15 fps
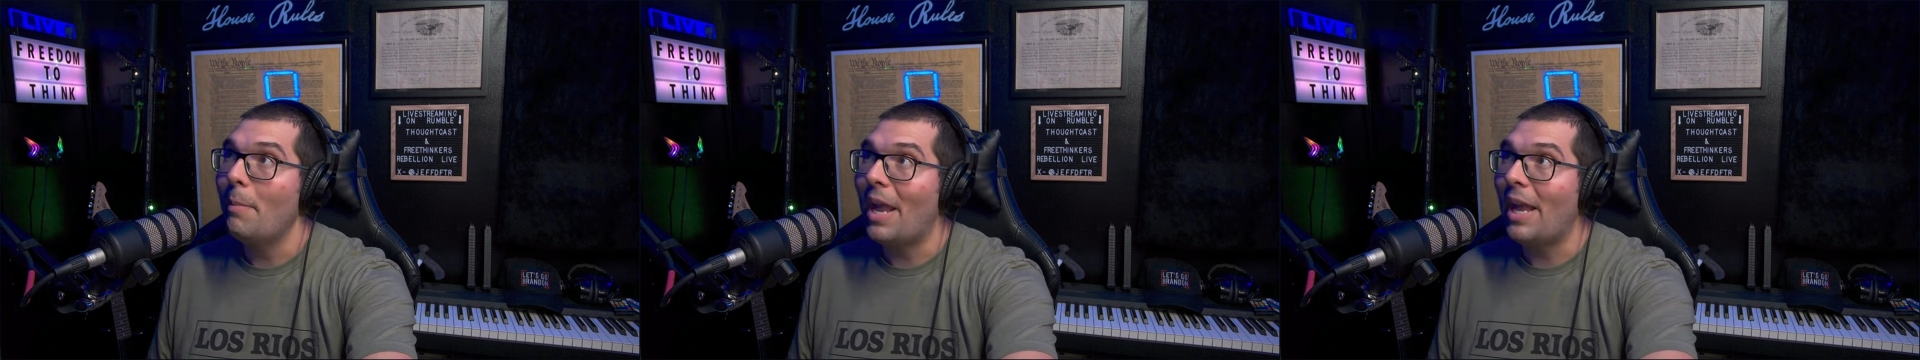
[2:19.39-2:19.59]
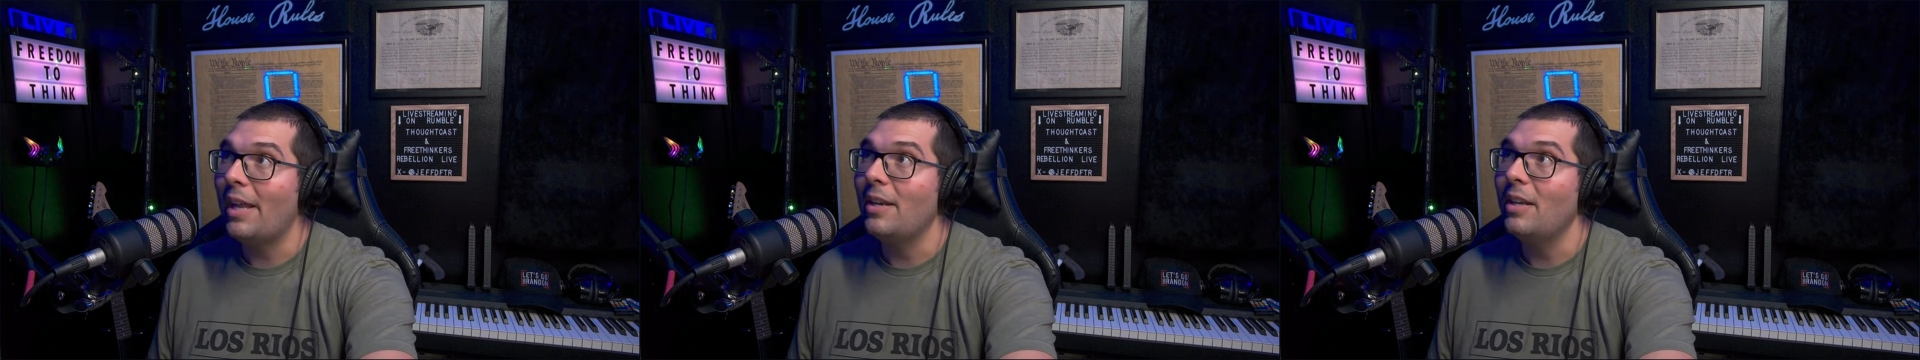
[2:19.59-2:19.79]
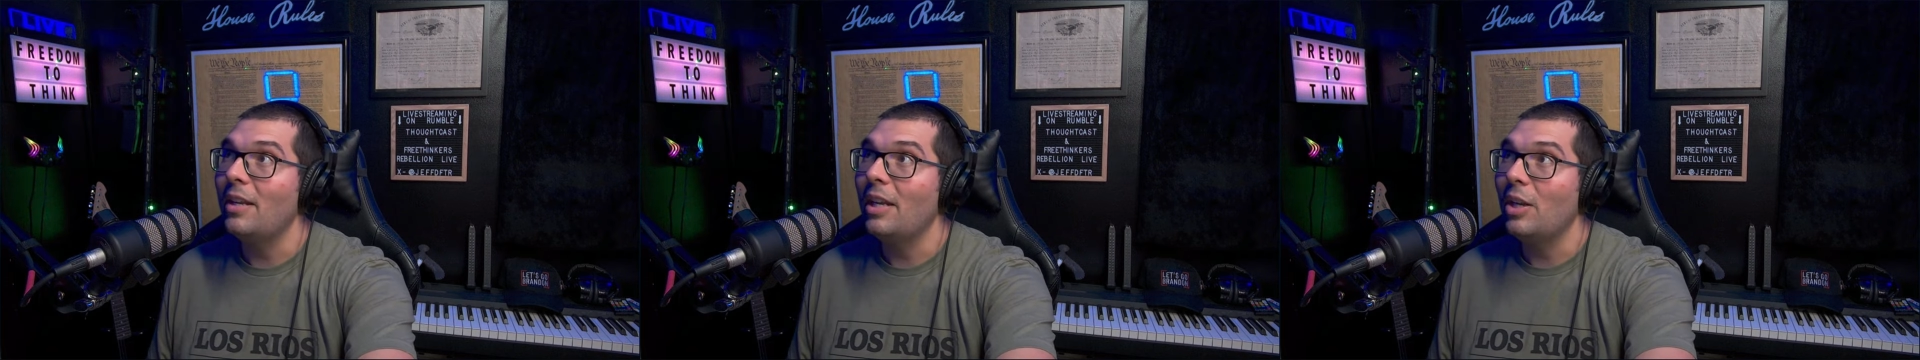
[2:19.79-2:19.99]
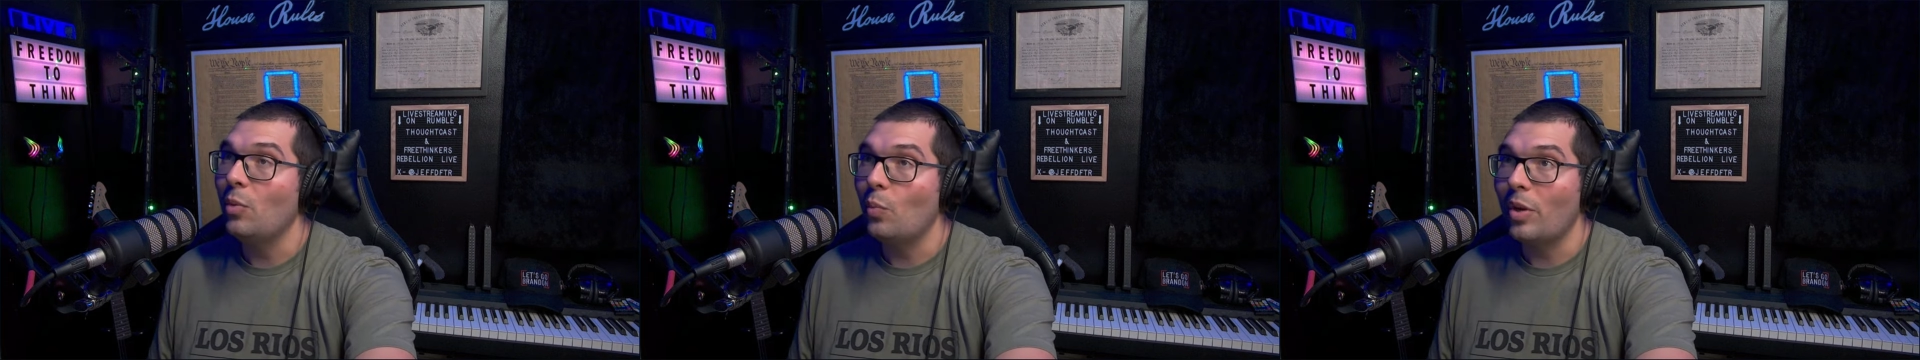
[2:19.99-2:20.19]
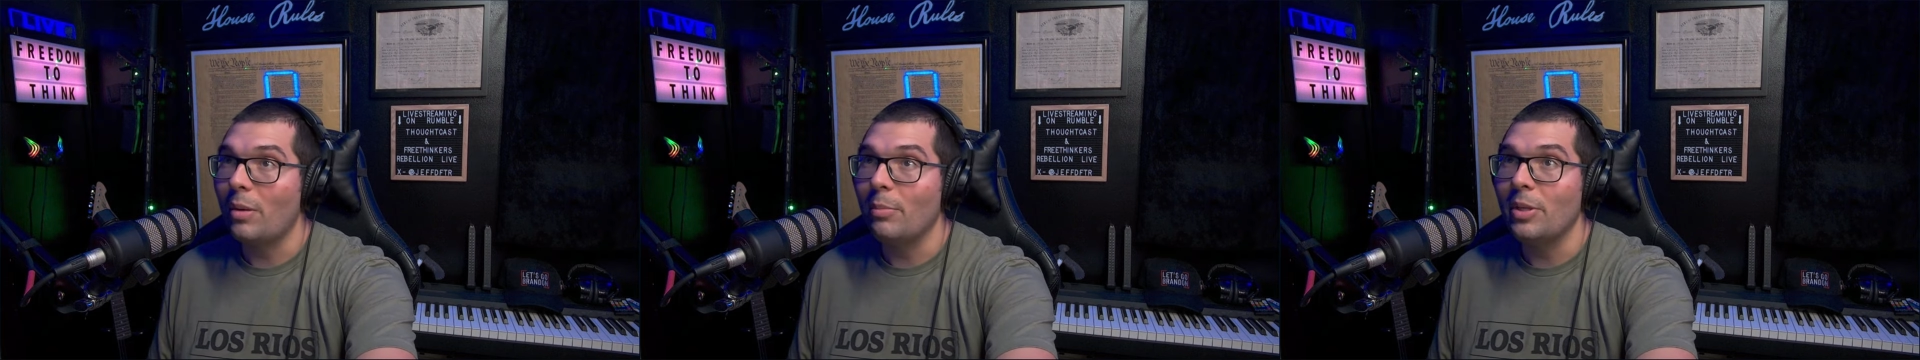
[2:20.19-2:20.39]
men
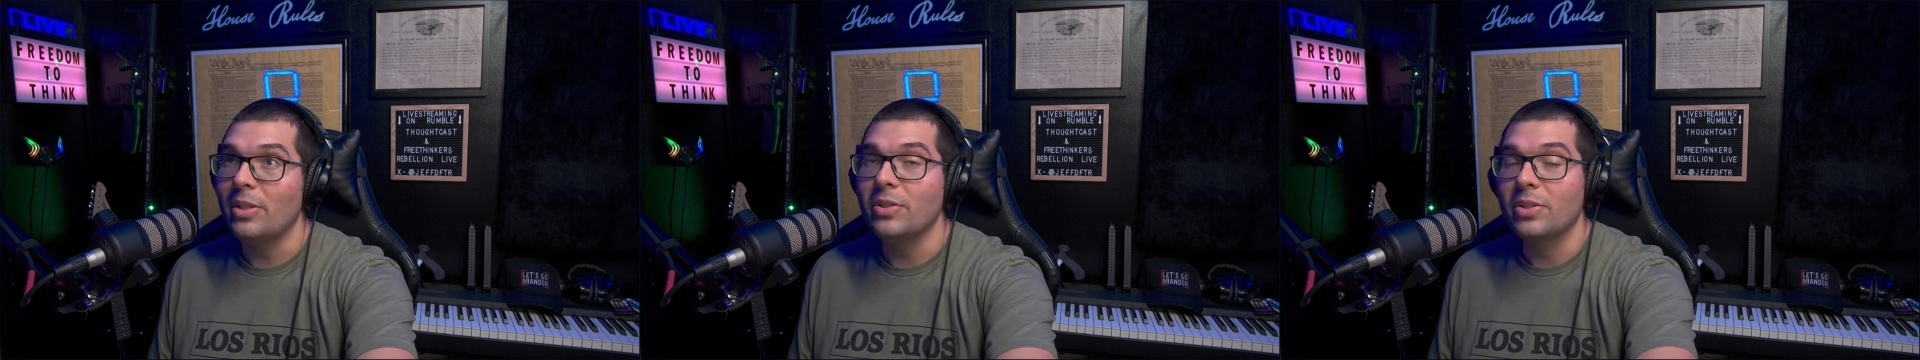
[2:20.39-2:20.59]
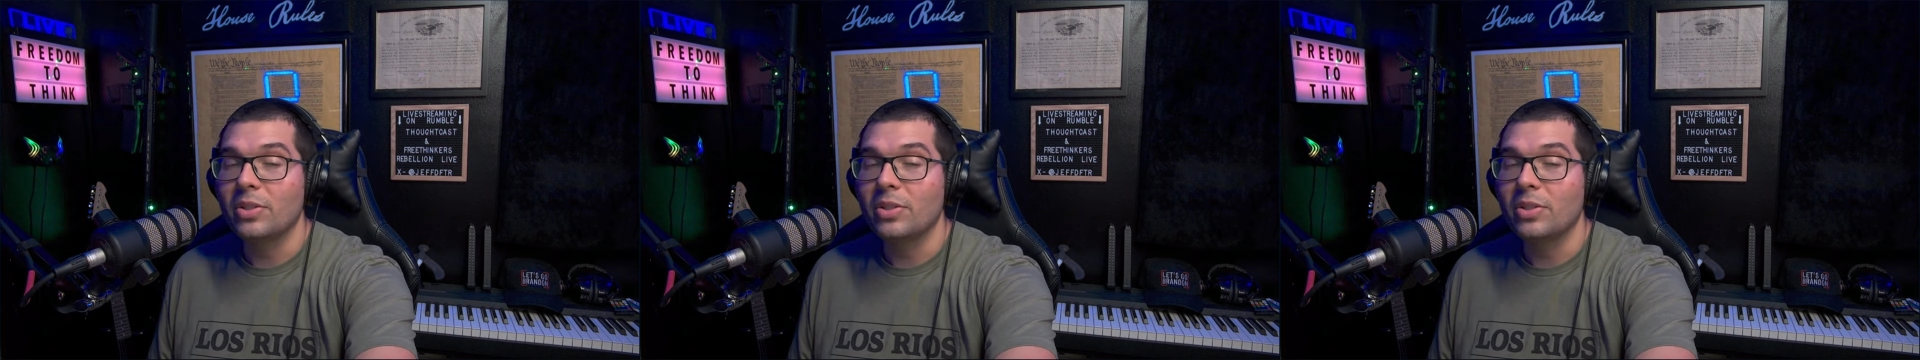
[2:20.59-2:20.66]
and women's